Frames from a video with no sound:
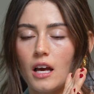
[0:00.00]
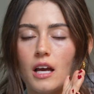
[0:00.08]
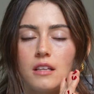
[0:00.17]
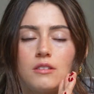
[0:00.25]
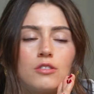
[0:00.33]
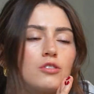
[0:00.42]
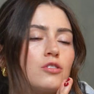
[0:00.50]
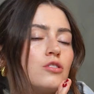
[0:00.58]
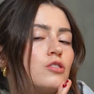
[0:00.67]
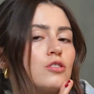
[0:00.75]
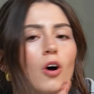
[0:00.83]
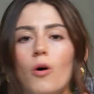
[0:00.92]
And there's
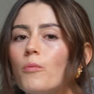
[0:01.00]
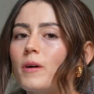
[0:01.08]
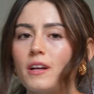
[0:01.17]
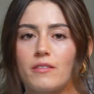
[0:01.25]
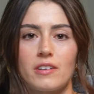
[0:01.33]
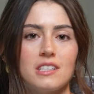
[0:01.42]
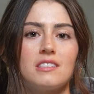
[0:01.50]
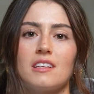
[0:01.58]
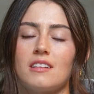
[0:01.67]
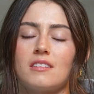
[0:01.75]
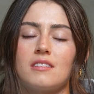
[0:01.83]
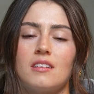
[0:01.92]
so many
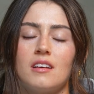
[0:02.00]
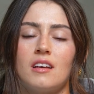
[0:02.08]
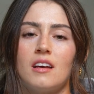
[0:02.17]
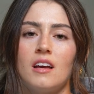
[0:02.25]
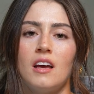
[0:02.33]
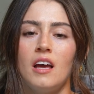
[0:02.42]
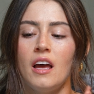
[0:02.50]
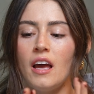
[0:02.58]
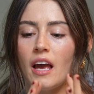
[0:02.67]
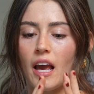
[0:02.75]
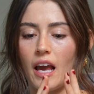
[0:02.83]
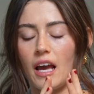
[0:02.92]
reasons.
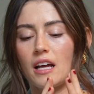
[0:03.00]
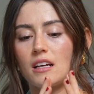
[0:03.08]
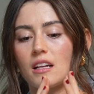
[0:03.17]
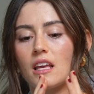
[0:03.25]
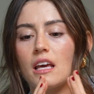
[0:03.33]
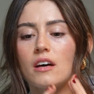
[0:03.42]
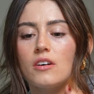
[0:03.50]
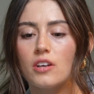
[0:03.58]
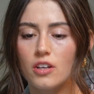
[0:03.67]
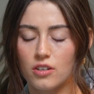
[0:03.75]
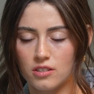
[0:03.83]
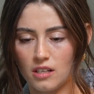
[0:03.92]
And
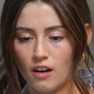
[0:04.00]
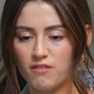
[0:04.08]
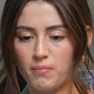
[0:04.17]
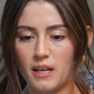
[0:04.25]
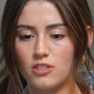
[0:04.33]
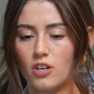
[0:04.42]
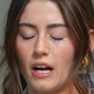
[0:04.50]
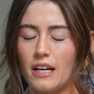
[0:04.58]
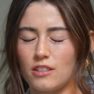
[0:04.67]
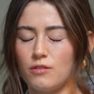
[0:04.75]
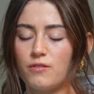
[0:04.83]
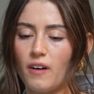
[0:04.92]
killing yourself by
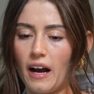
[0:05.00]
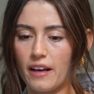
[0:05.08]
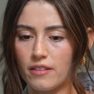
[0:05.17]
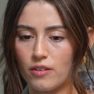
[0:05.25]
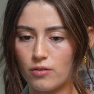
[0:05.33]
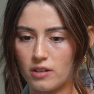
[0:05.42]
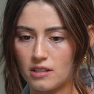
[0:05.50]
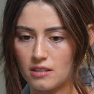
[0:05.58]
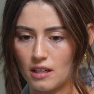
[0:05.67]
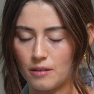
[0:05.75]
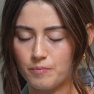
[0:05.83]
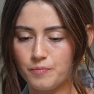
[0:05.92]
trying to find the
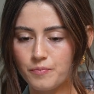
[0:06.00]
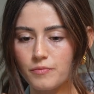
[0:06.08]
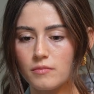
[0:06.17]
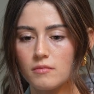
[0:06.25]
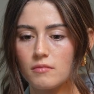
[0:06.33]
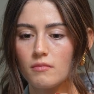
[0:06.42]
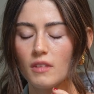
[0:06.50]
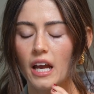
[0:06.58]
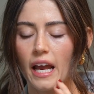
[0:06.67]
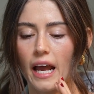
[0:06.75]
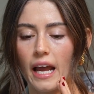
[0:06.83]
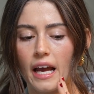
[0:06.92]
reason
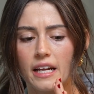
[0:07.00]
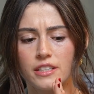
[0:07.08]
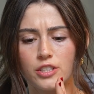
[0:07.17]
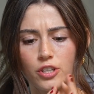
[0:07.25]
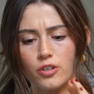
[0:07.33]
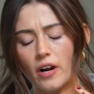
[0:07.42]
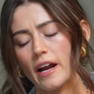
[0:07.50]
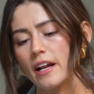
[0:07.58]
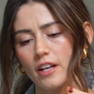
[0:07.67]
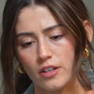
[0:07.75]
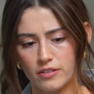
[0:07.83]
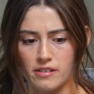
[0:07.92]
and
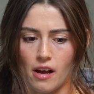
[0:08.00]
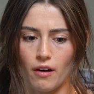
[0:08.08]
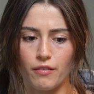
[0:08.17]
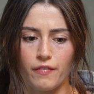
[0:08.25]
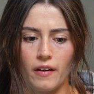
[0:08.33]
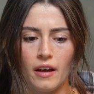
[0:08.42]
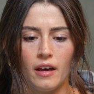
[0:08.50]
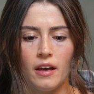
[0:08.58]
degrading yourself